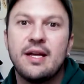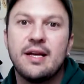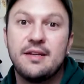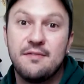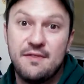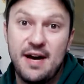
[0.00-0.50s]

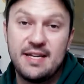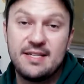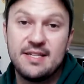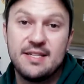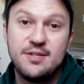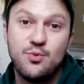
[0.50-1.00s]

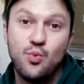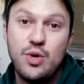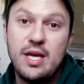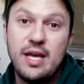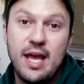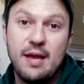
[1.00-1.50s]
devices,
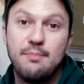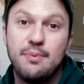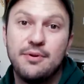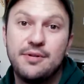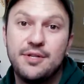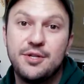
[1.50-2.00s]
we can
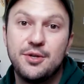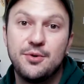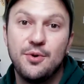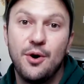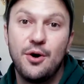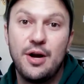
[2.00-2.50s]
put
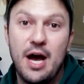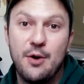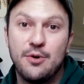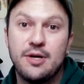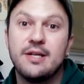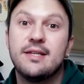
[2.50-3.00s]
you on
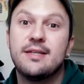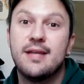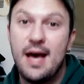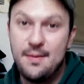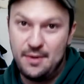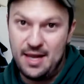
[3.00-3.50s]
our
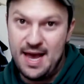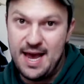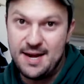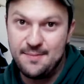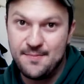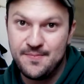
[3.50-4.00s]
timeline.